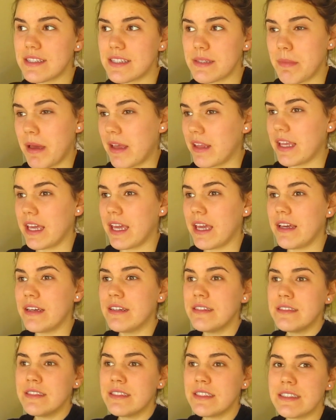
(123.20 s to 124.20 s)
smelling
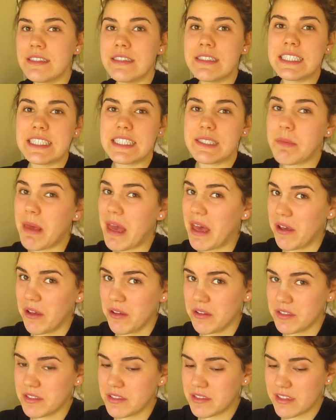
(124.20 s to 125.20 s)

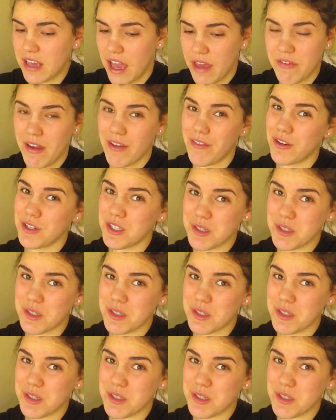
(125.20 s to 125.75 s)
smells I've ever